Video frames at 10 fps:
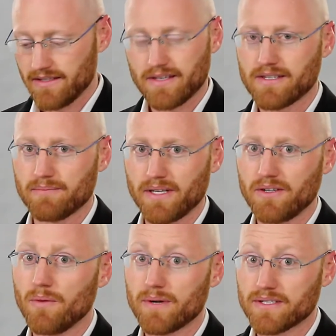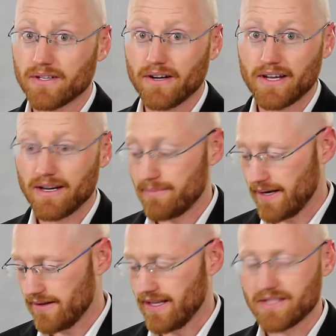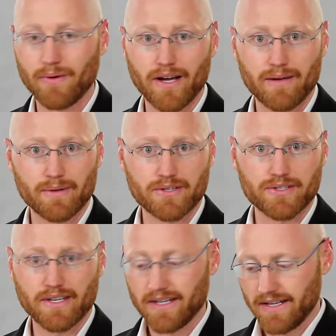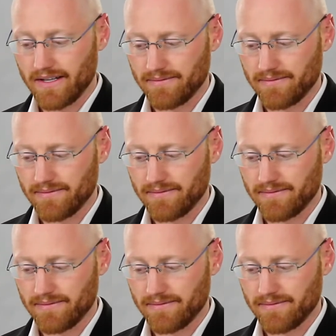This is something nobody's talking about. That's why I'm interested in